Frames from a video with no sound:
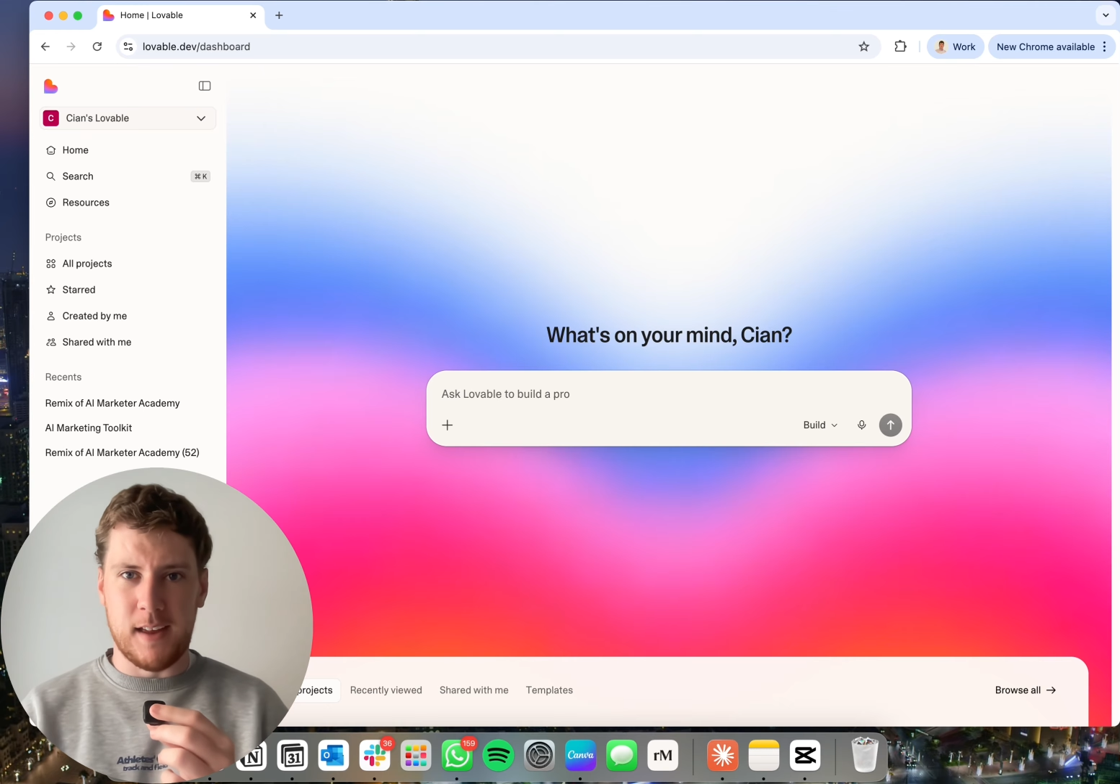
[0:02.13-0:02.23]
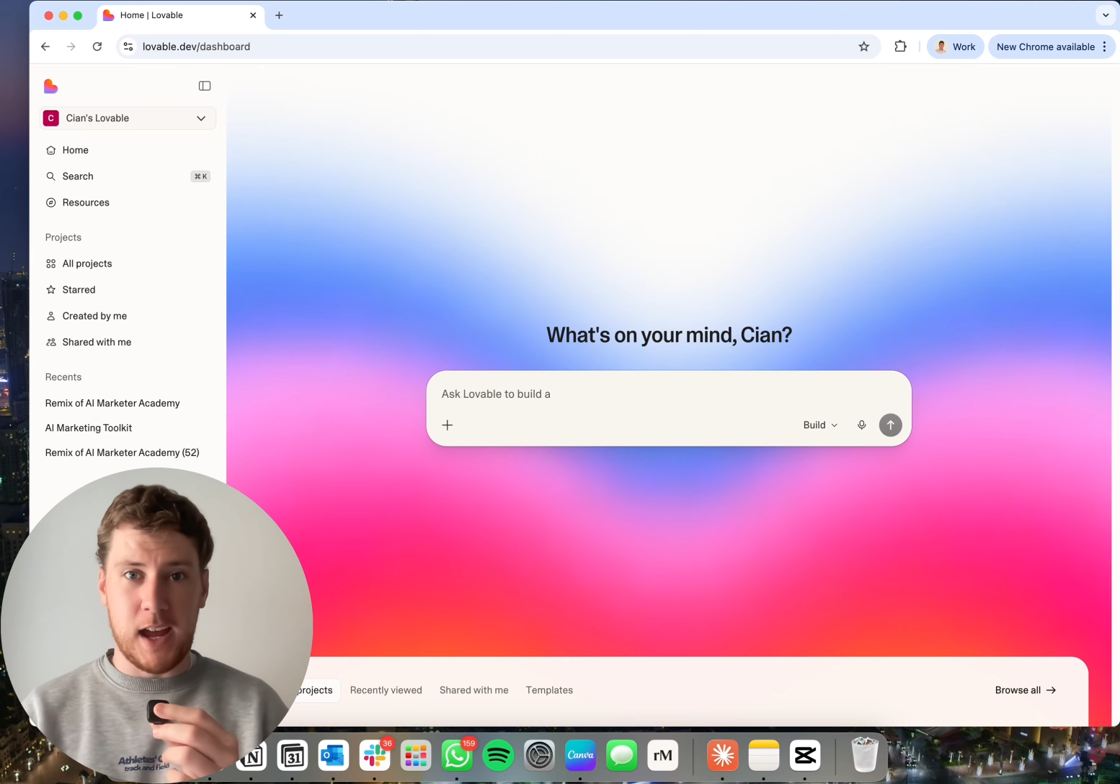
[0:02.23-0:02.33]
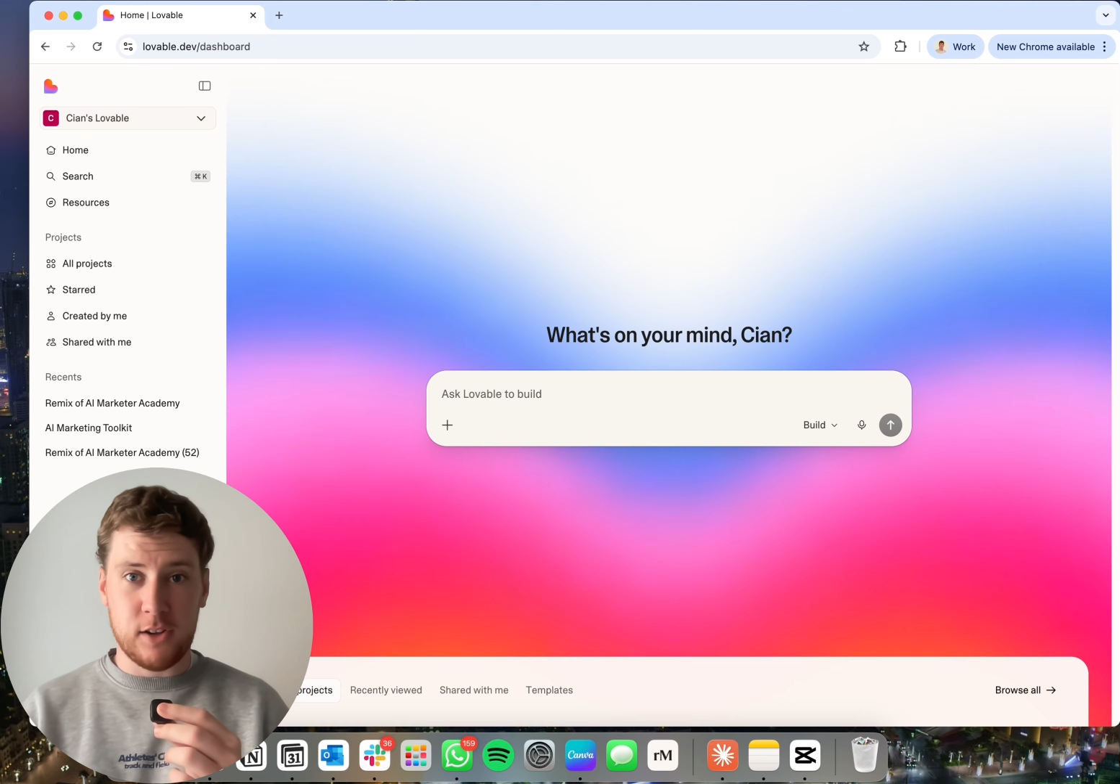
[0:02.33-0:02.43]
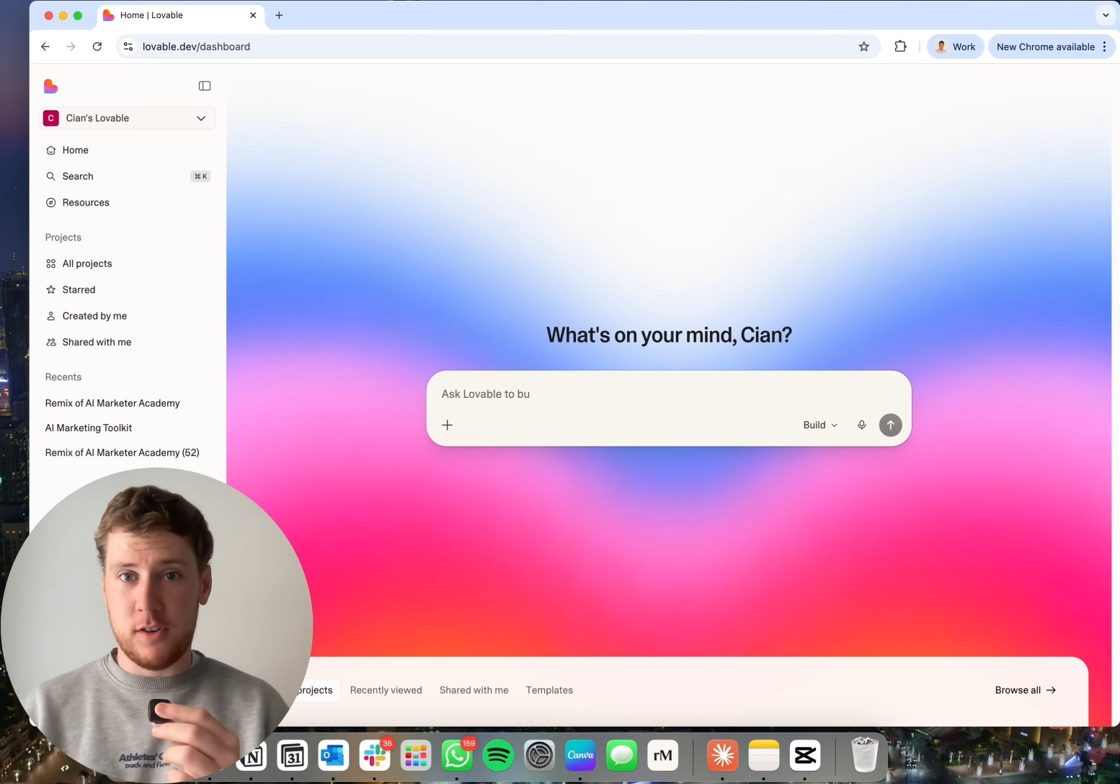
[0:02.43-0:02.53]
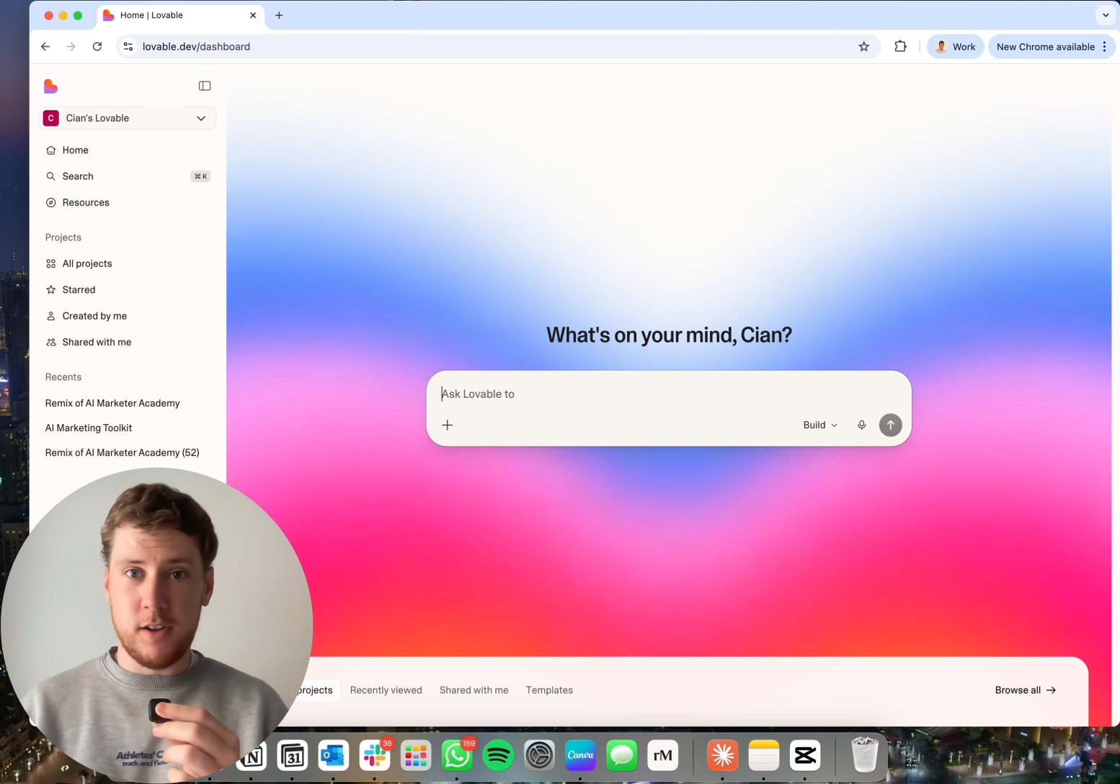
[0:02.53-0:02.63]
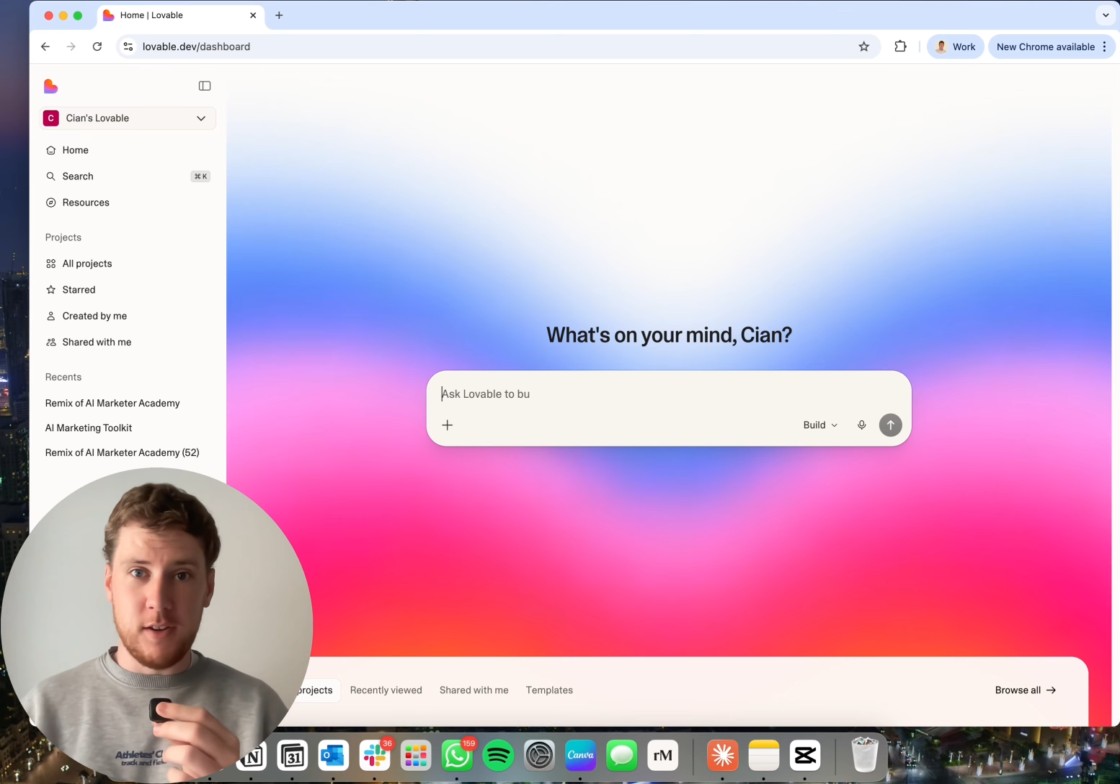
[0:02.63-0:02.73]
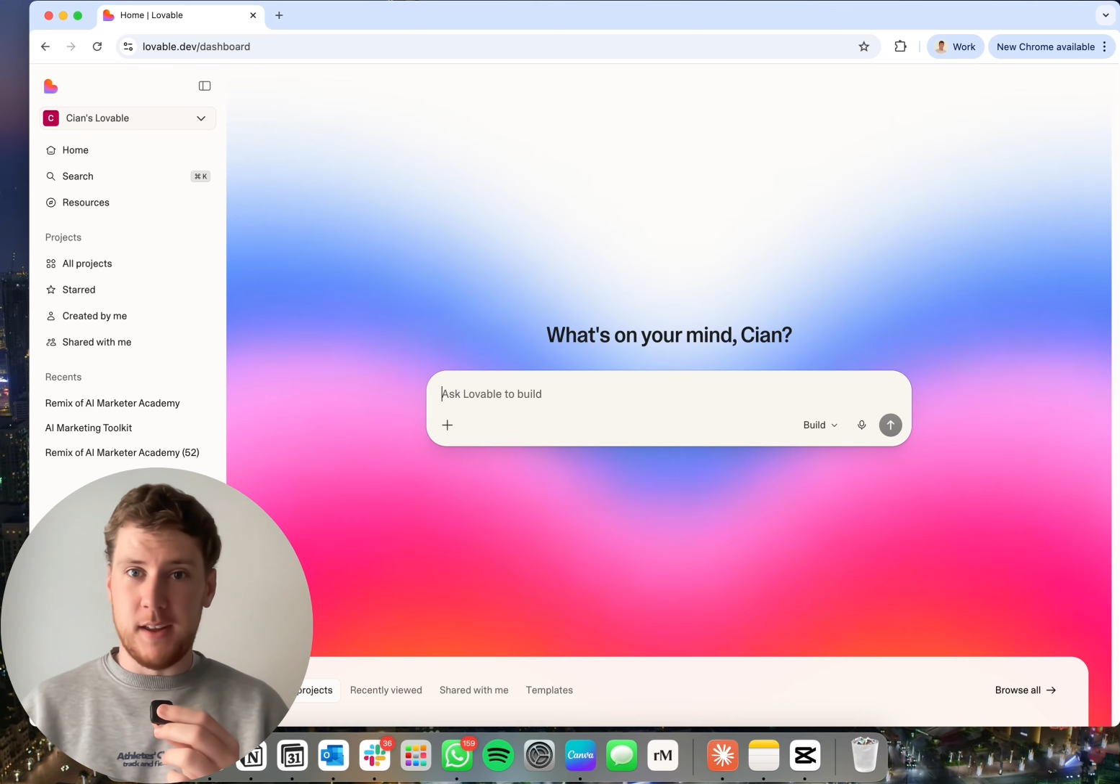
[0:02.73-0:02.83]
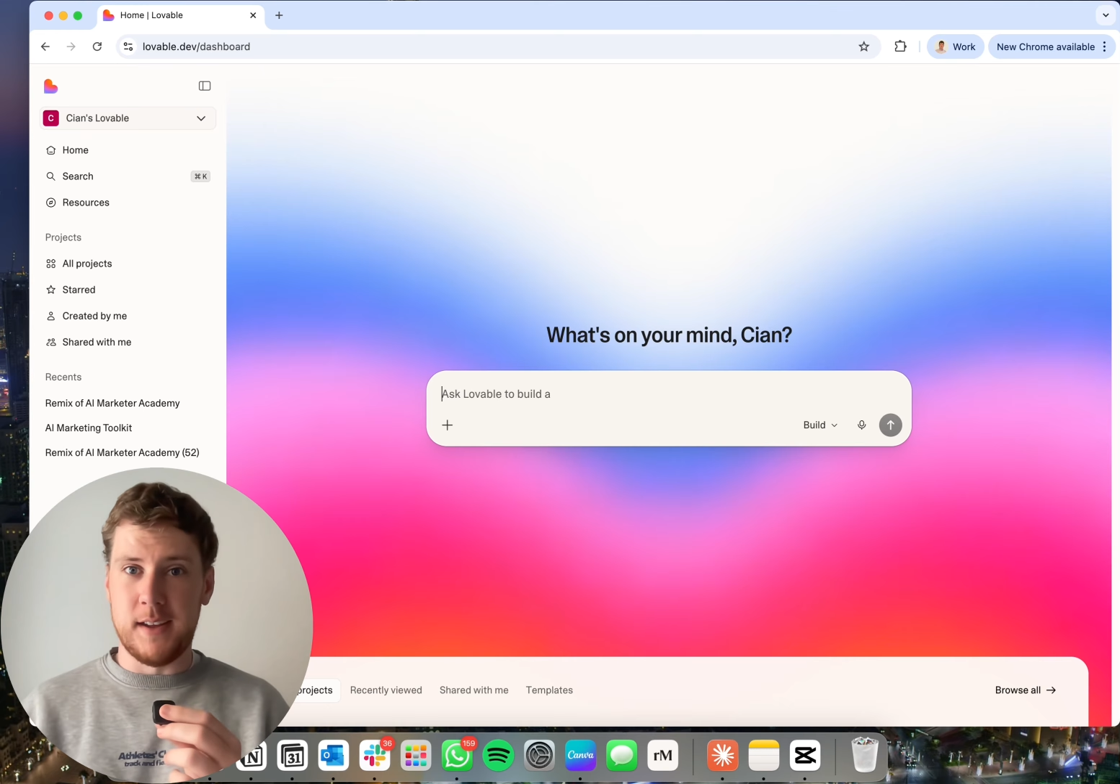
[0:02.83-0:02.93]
actually going to